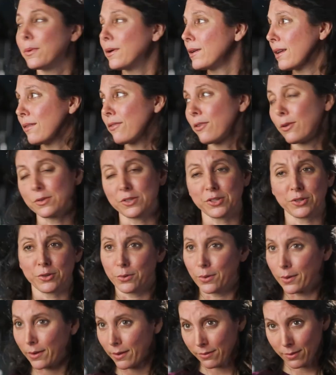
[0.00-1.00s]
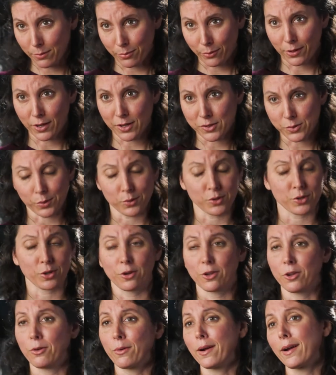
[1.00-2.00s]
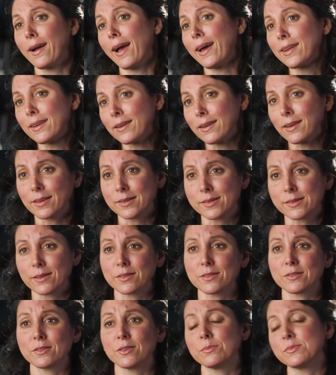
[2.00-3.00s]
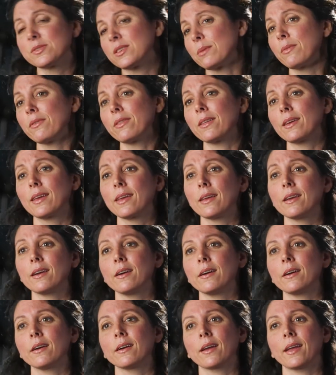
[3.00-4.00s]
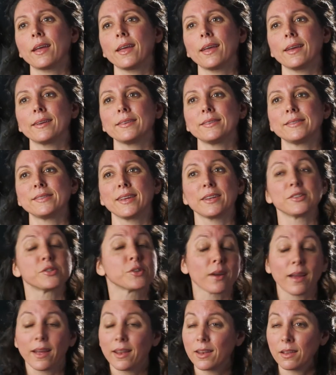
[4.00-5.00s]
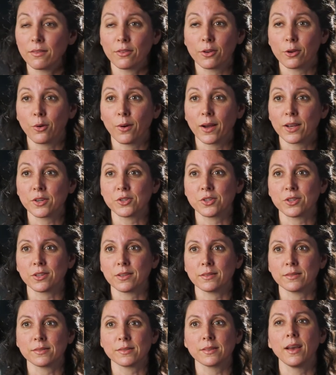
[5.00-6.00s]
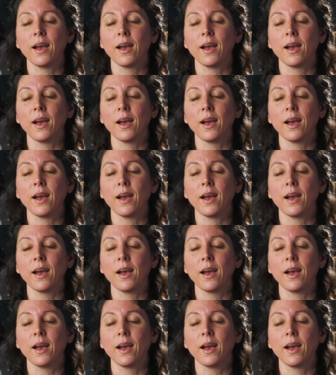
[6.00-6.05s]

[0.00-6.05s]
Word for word: We'll give you a tour of the place. We'll show you our editing system, some of the gear, and answer any of your questions.